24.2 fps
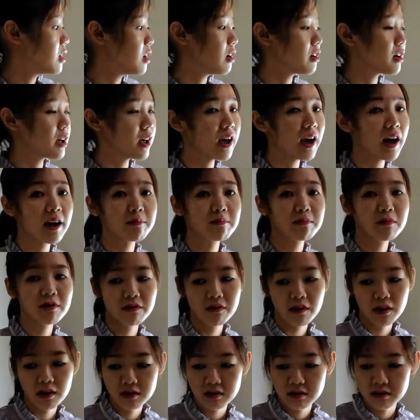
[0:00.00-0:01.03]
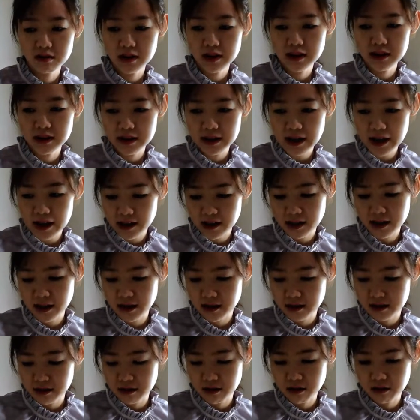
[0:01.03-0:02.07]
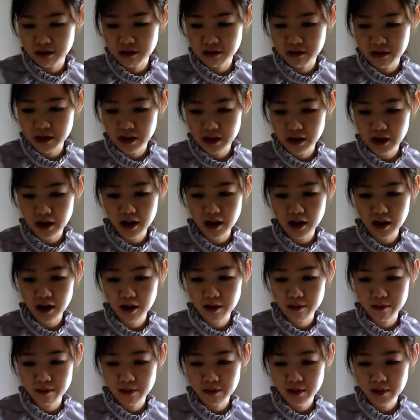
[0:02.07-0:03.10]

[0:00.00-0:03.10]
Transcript: Okay, and move on to the staircase going up.